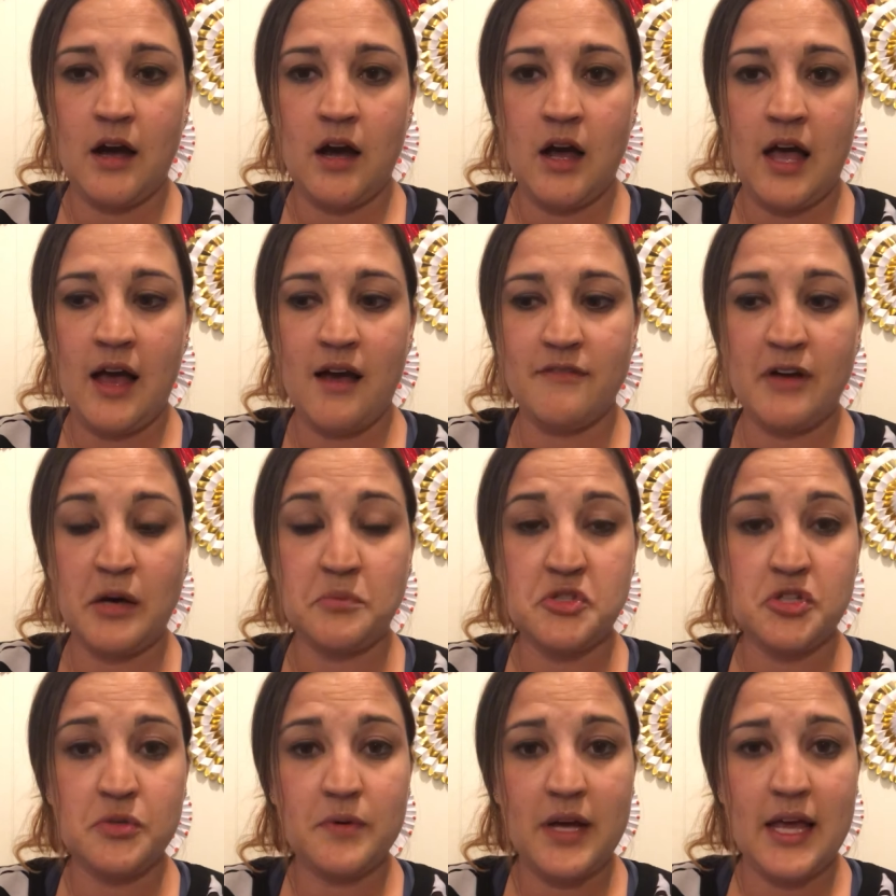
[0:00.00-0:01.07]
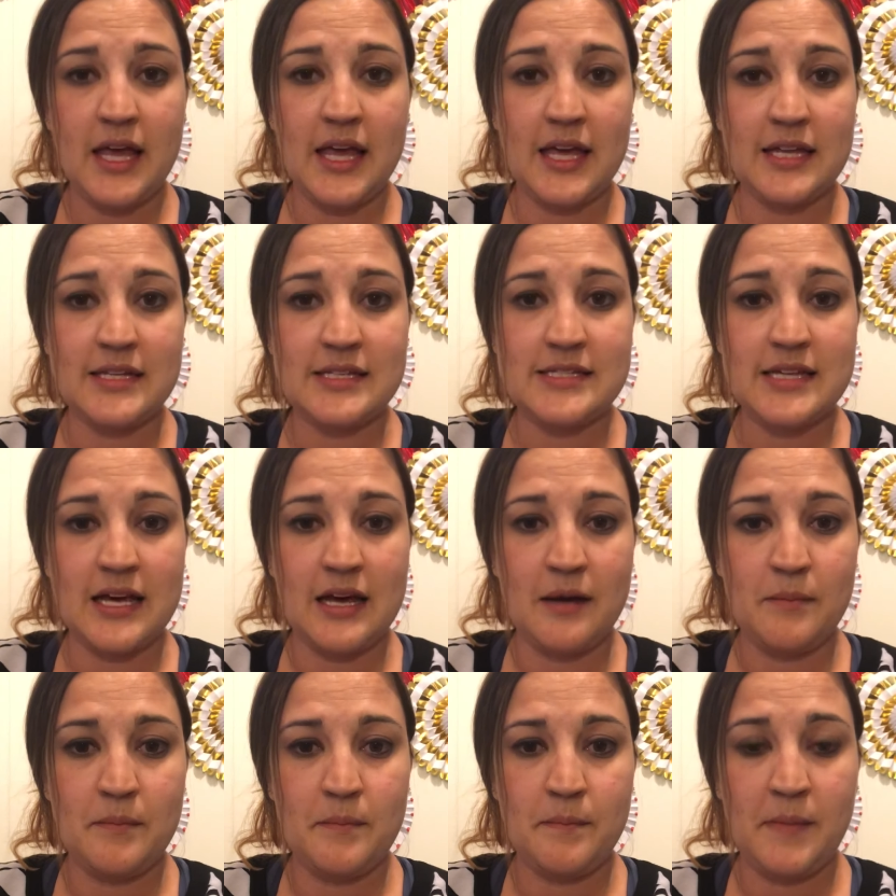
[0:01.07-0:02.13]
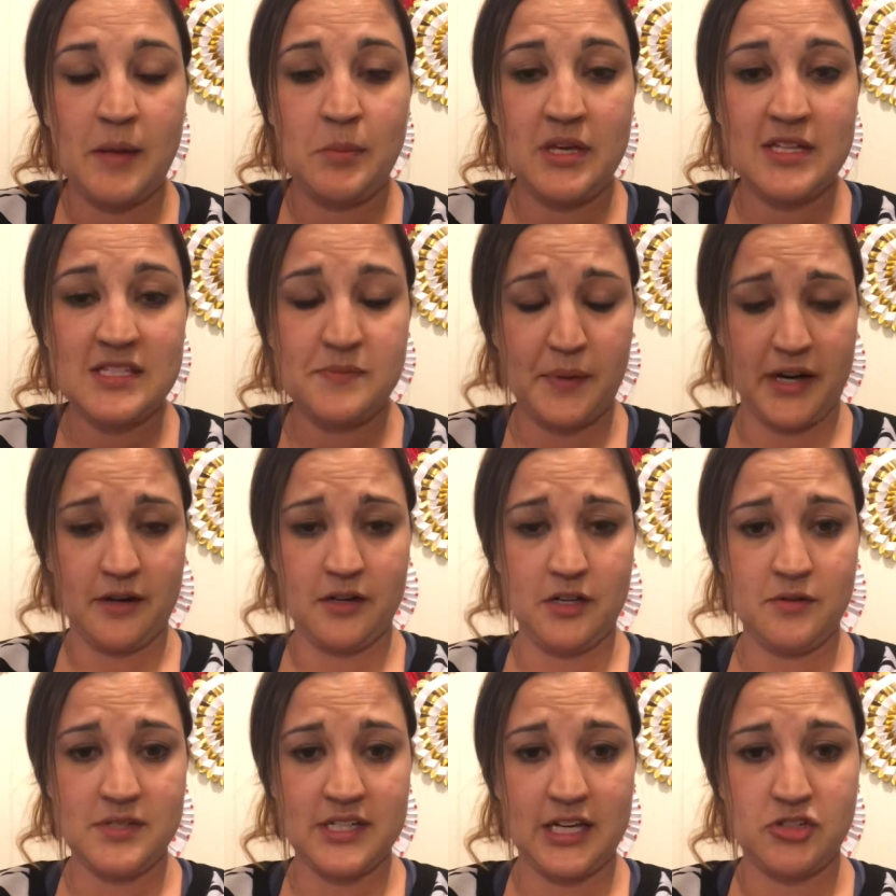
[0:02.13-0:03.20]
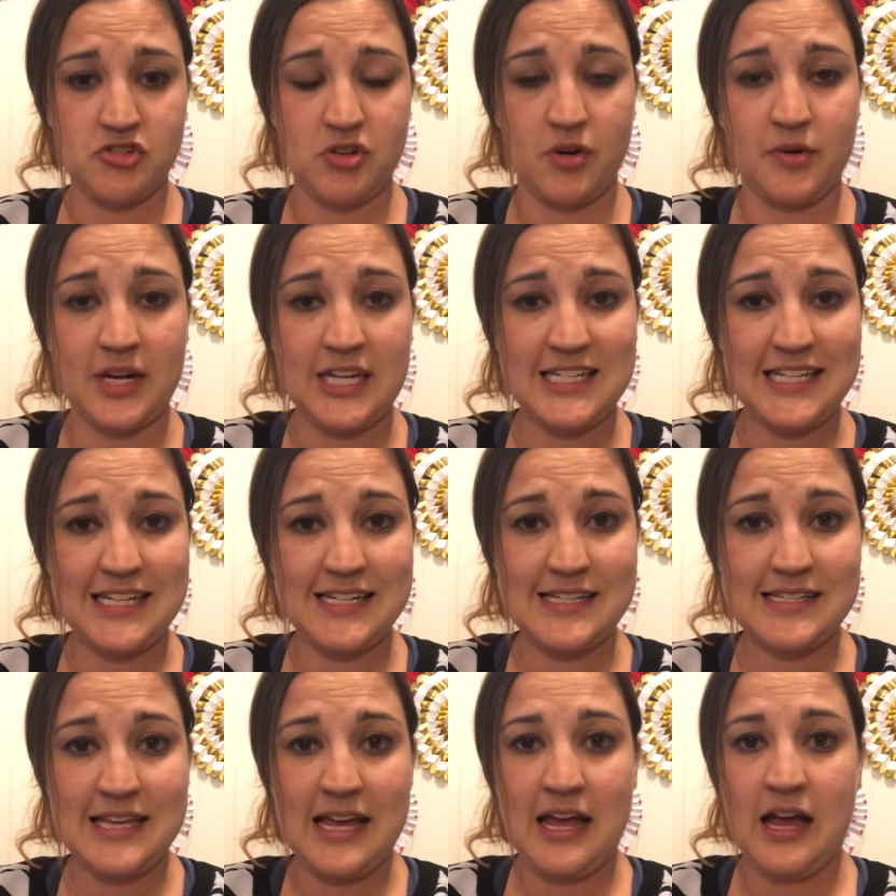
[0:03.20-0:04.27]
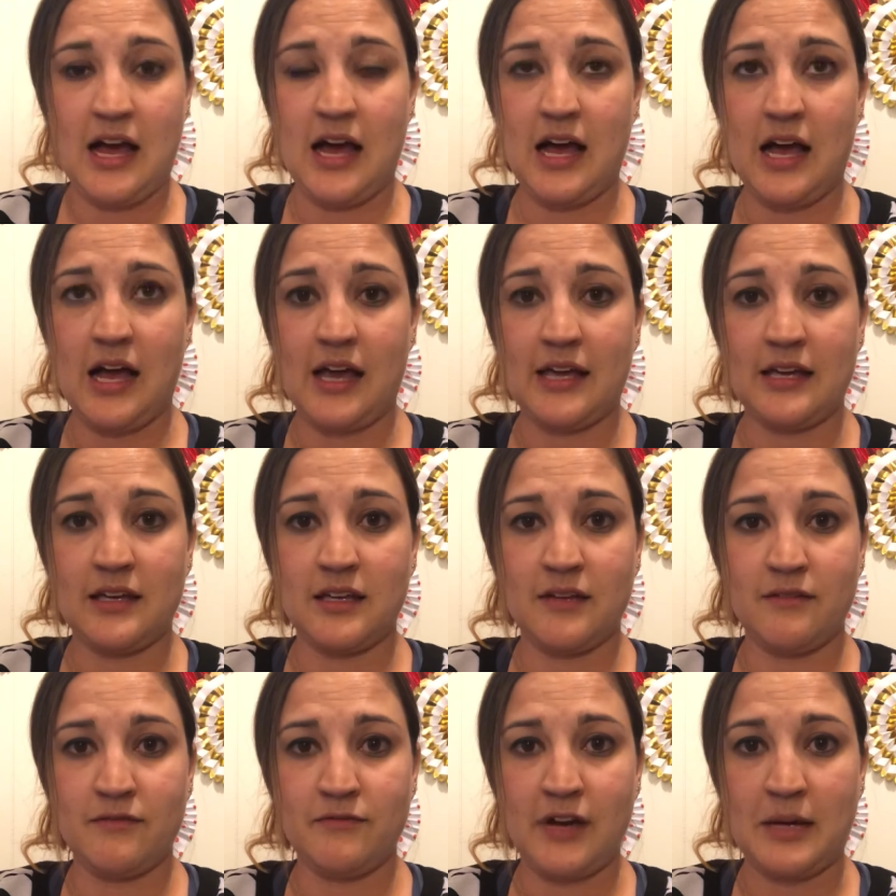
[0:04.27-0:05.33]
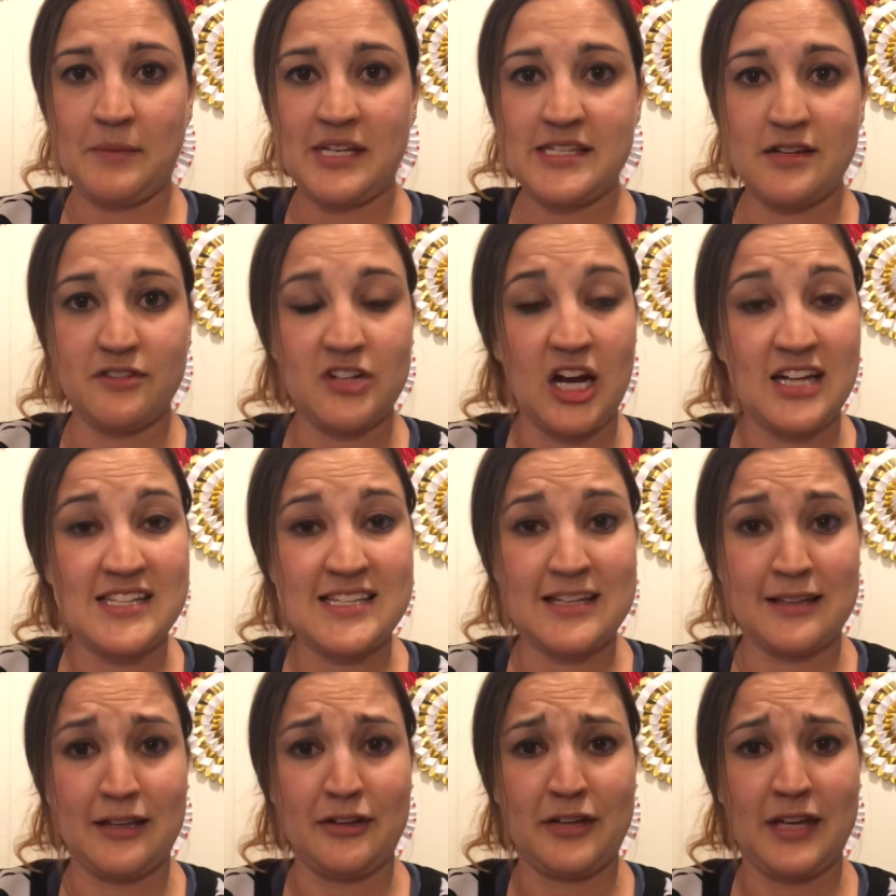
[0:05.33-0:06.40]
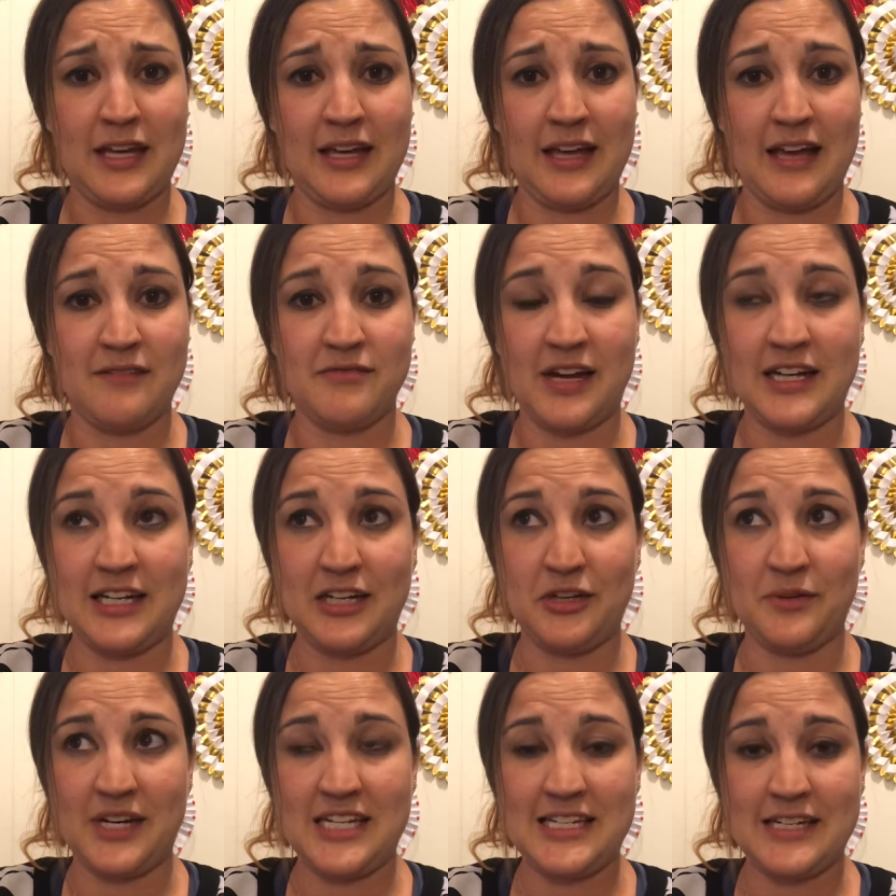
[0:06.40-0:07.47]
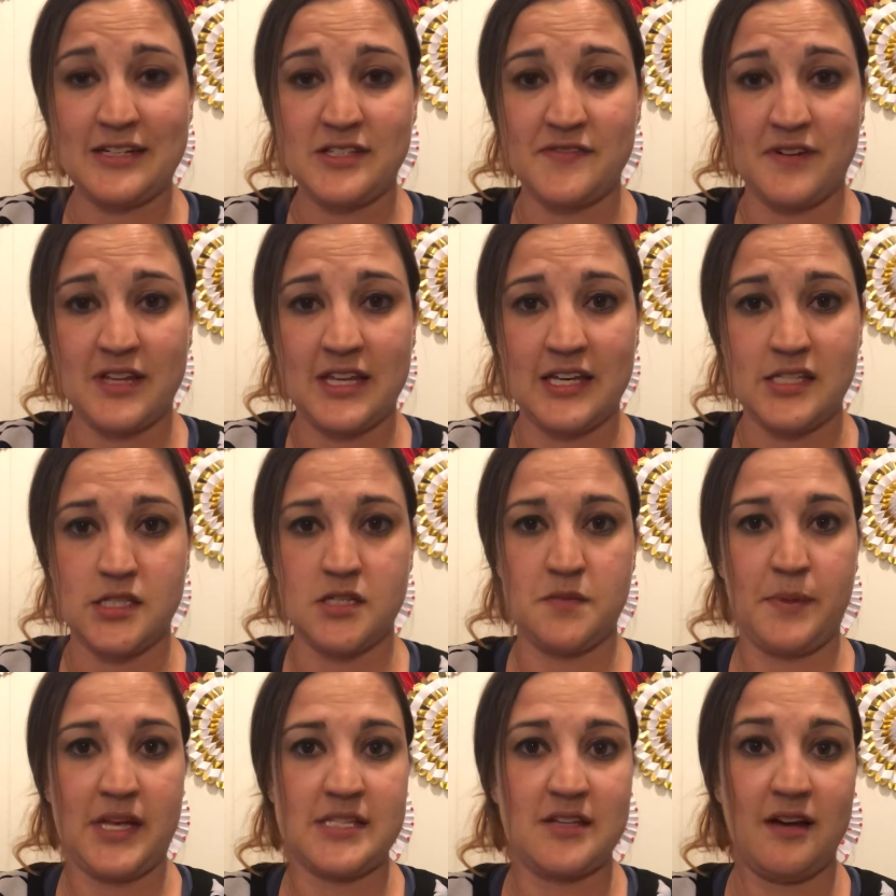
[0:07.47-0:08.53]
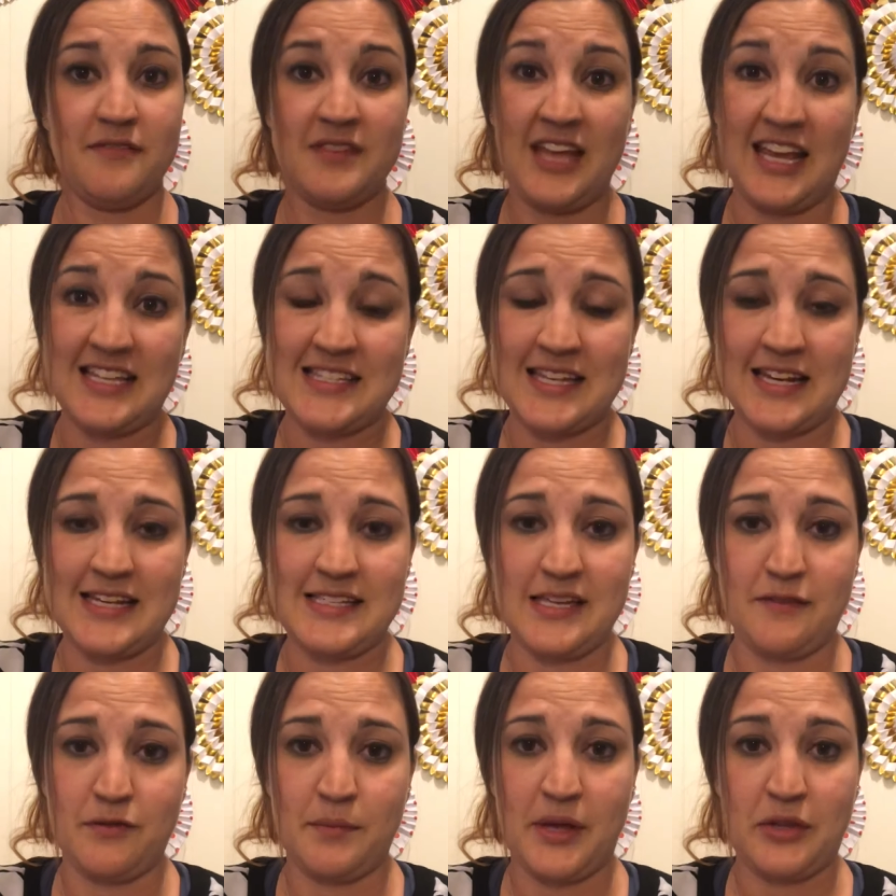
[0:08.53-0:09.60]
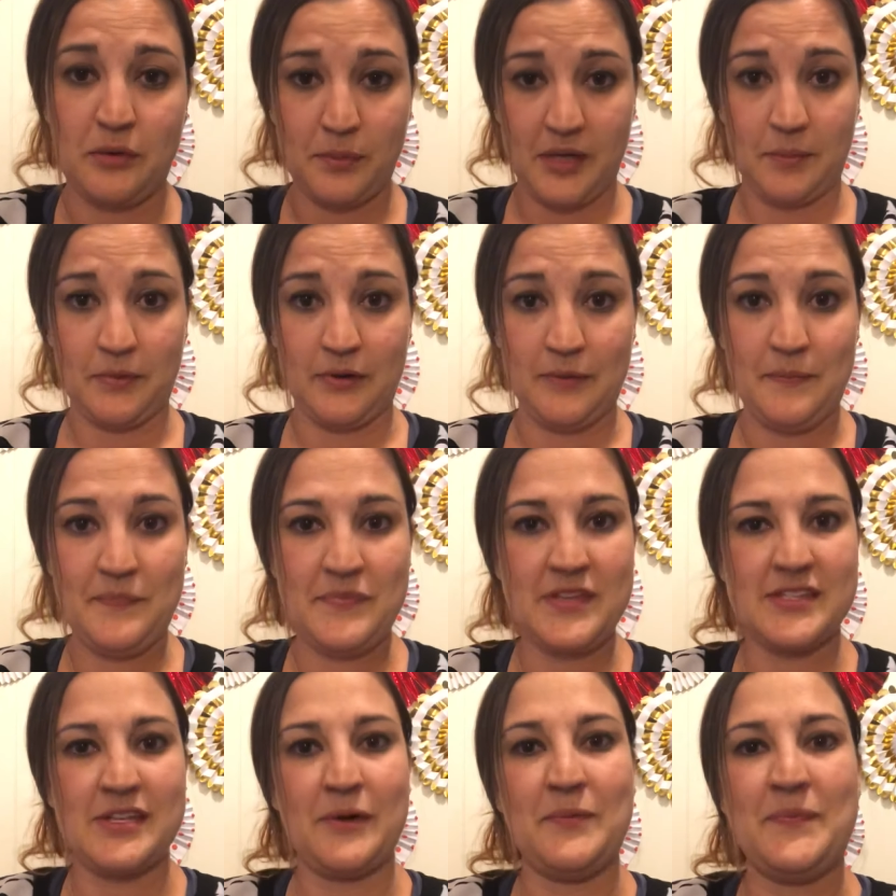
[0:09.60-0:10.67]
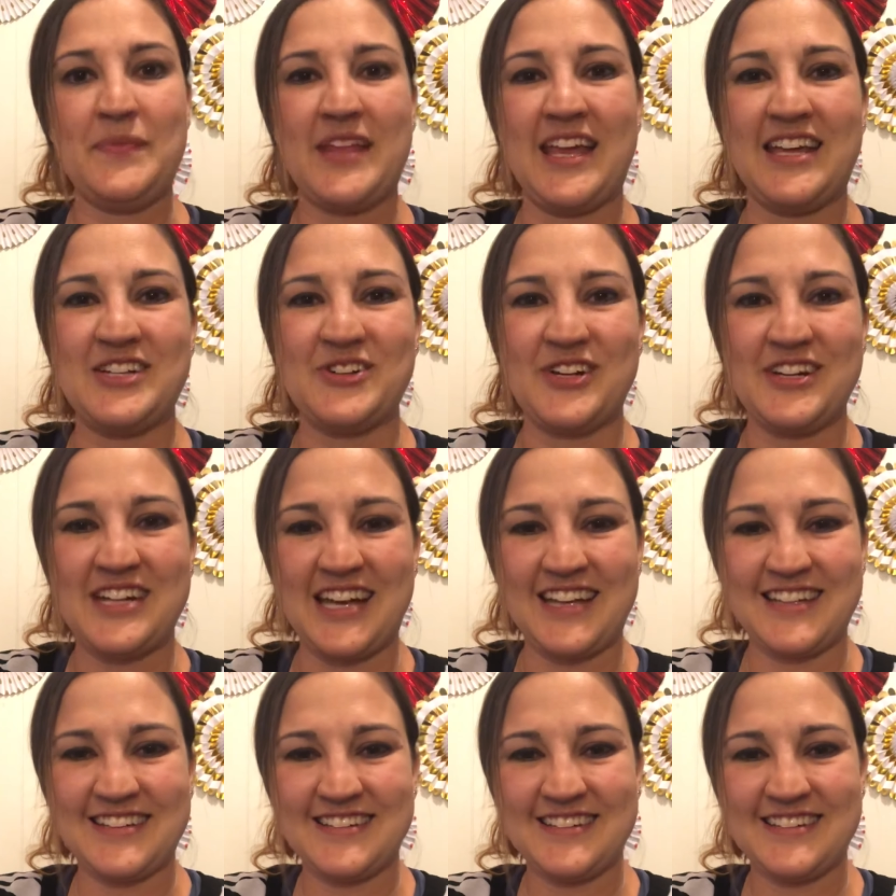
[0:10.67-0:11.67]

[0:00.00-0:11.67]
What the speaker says: have helped you and maybe inspire you to get your own ideas. I find myself constantly looking and finding new ideas for things just based off things that I see from other people. So enjoy your day.